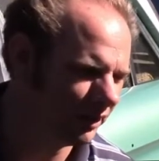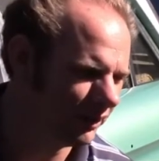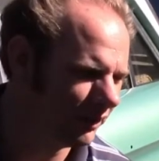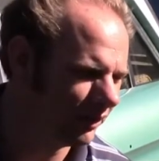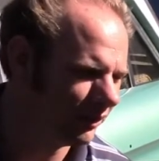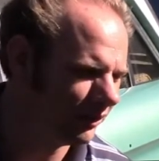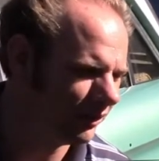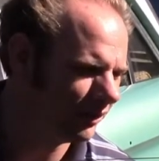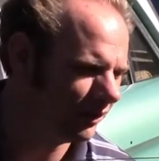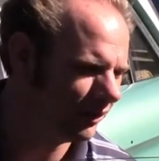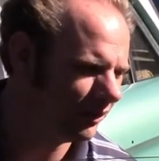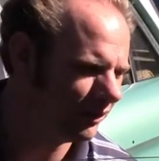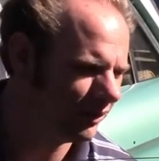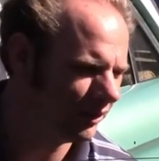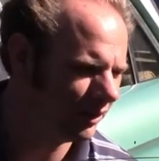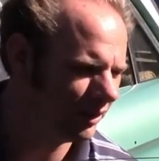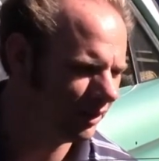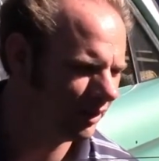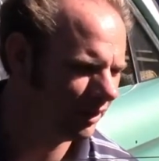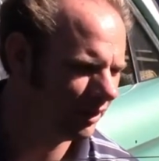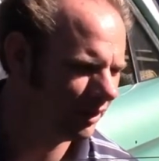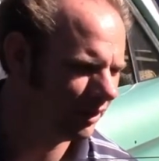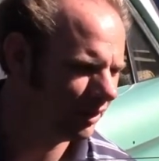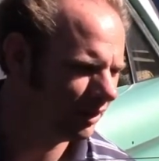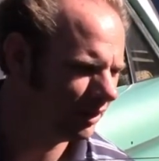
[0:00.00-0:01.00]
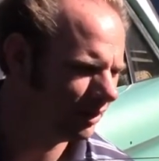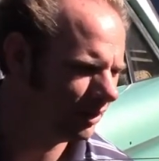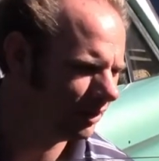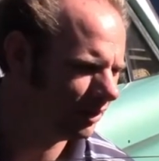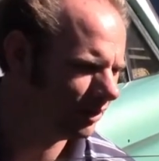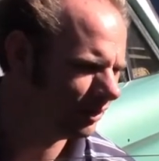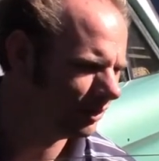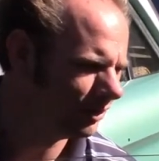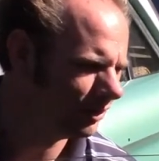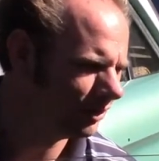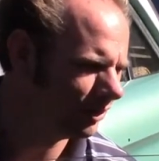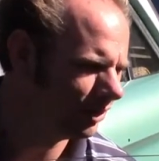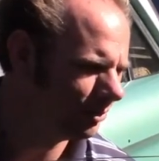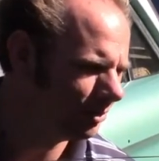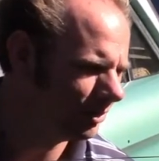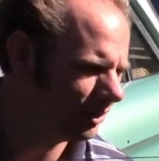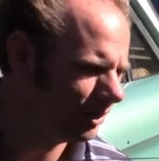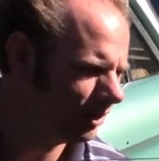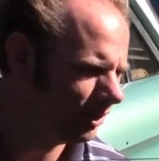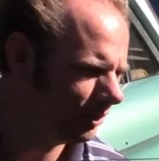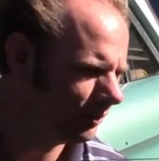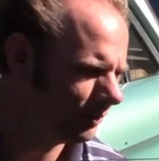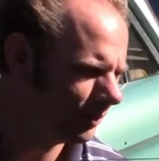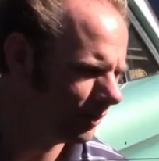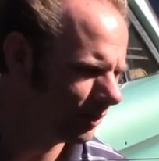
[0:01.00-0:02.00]
This is
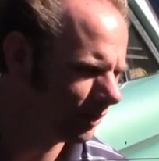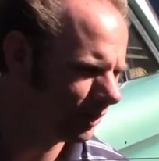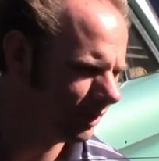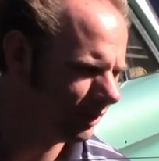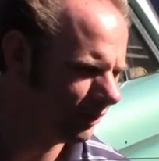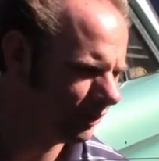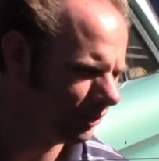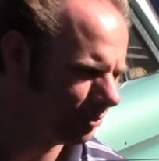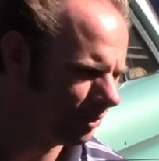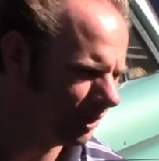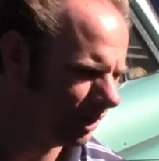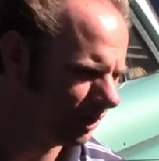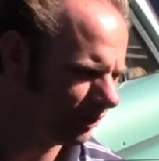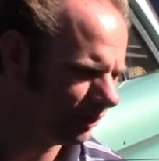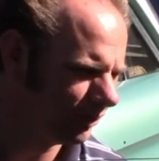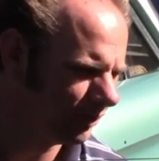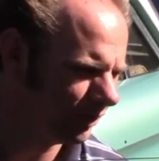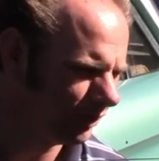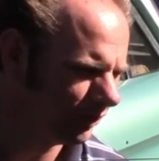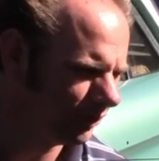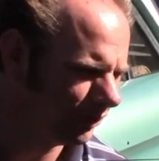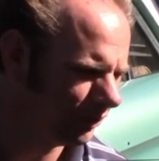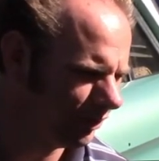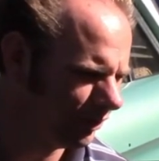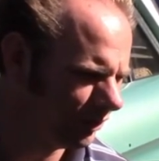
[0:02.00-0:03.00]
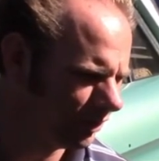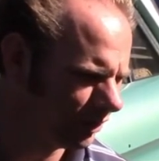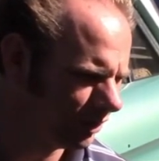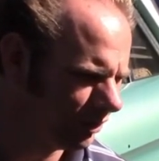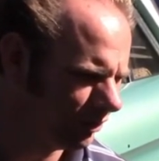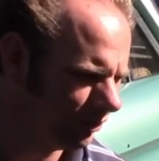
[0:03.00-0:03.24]
WD-40 Specialist Silicone